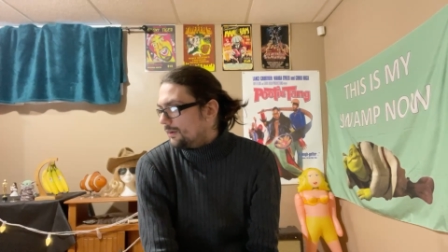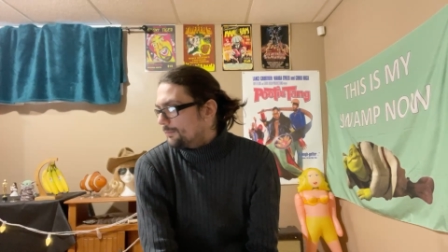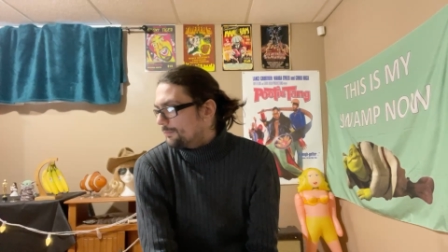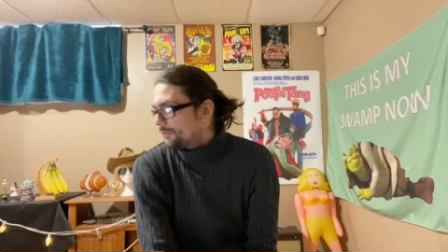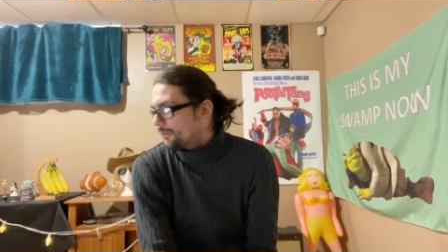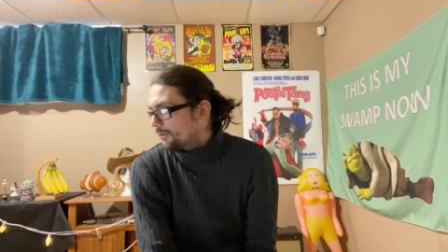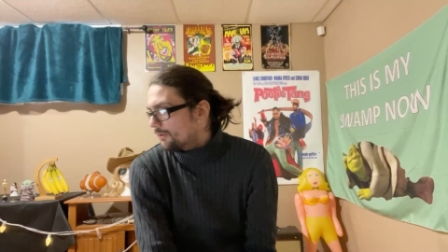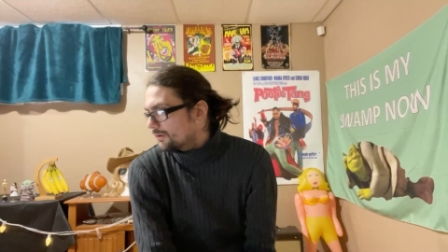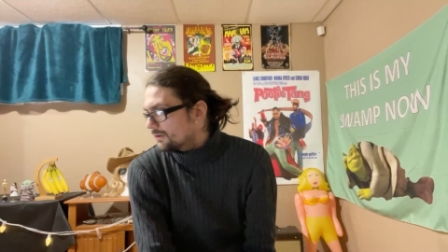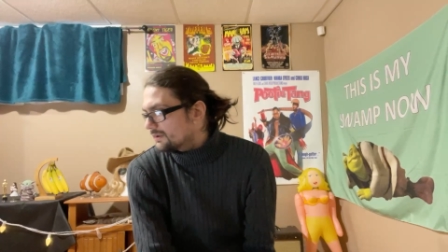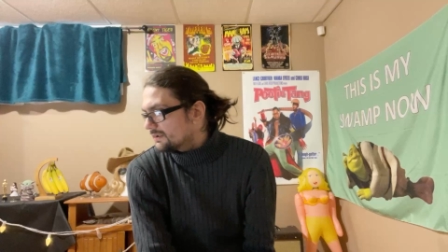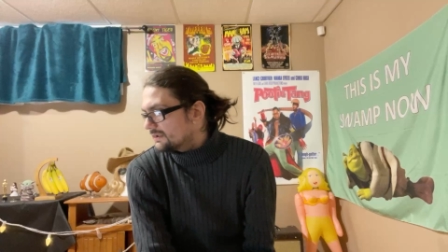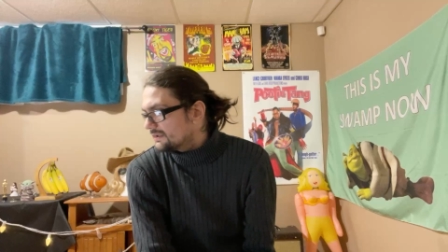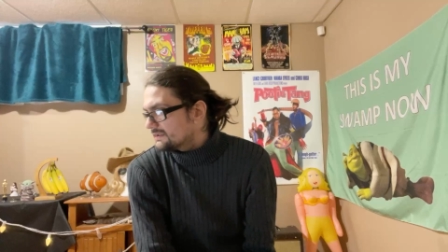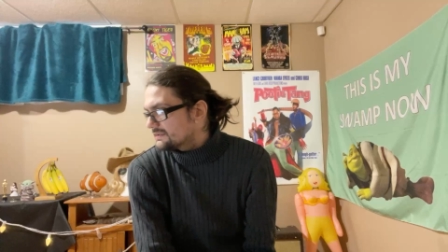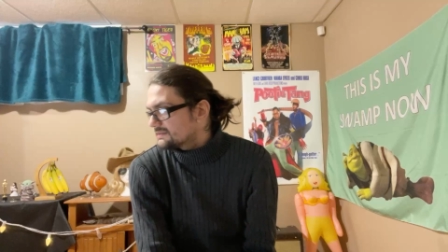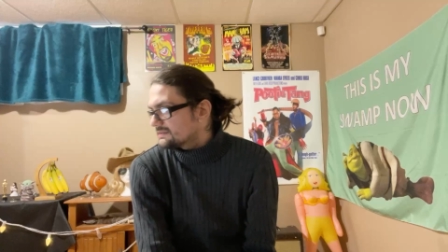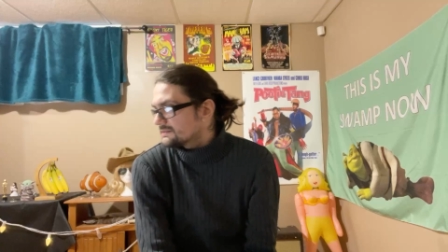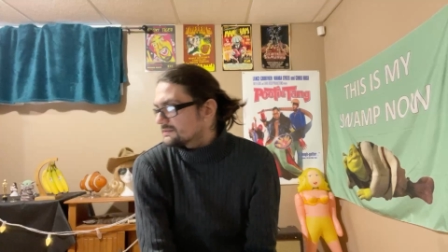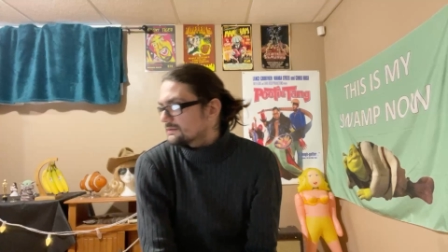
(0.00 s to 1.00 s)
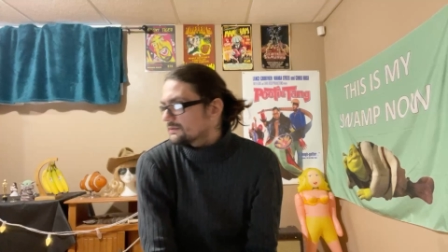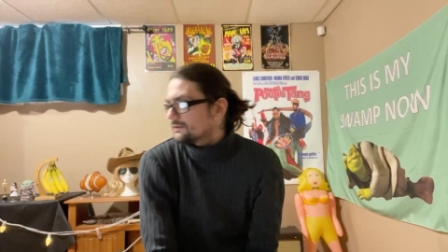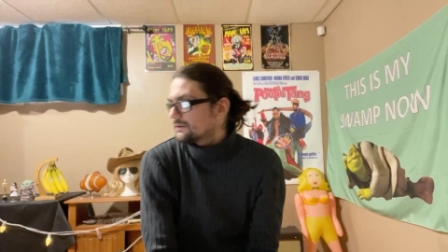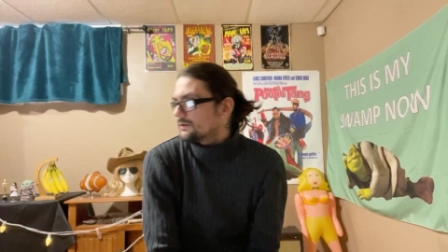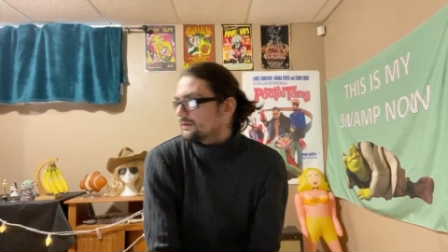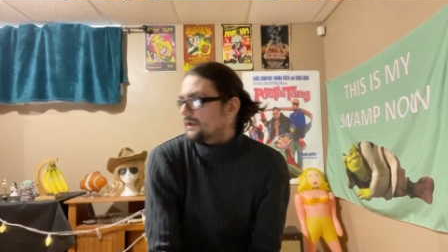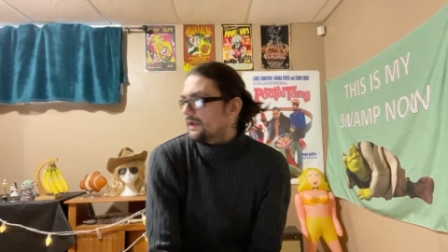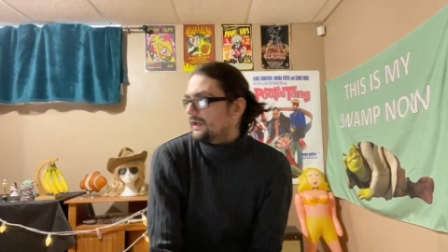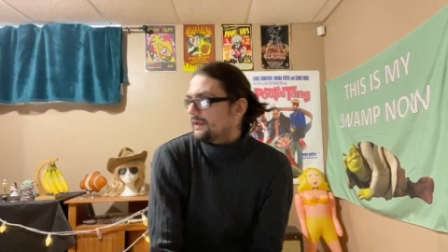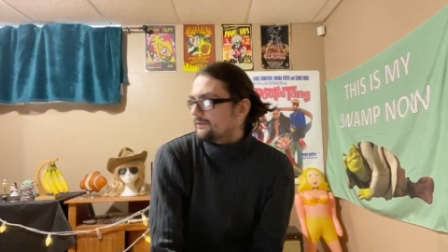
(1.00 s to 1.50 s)
portentous
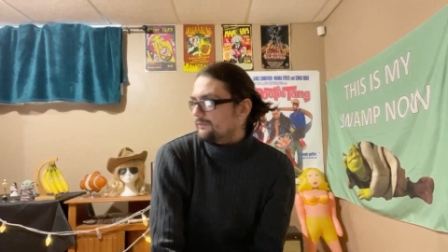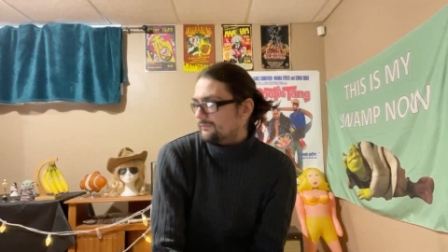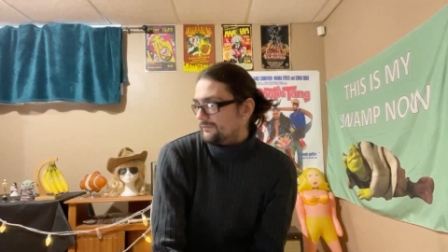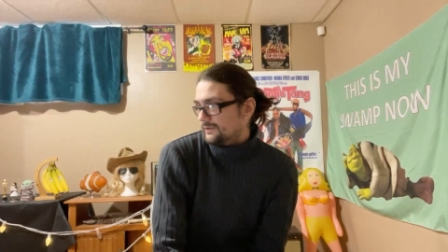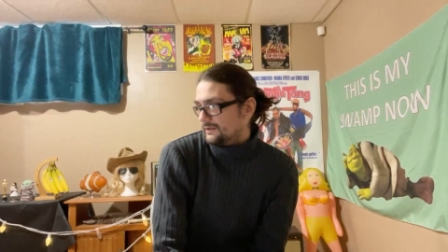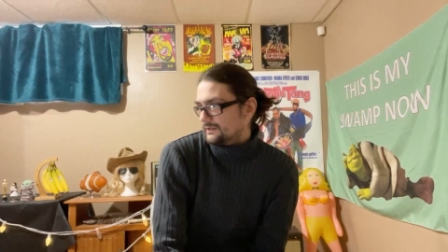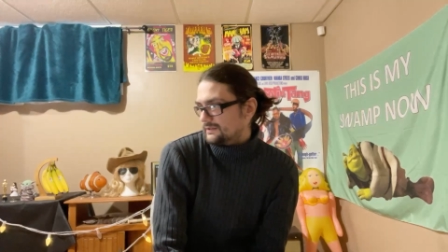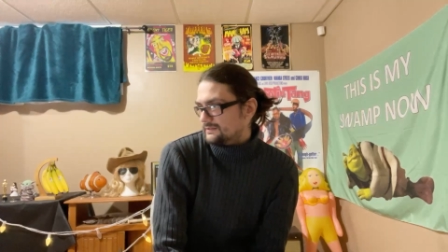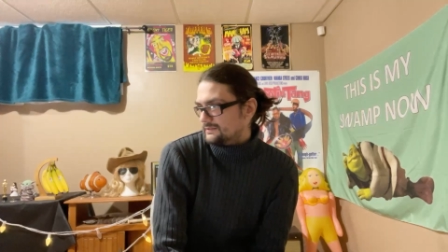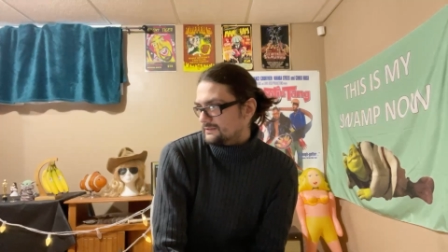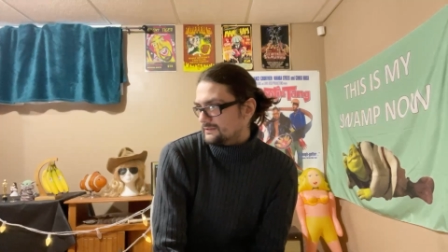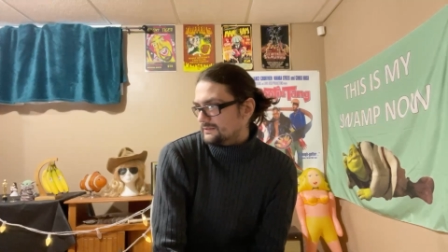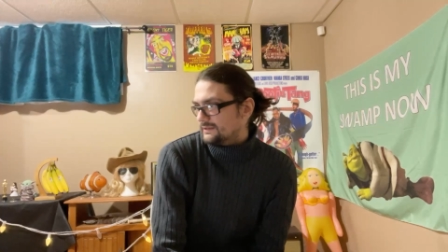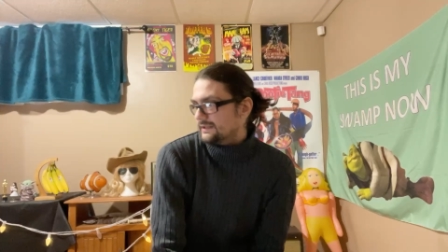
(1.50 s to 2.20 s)
edifice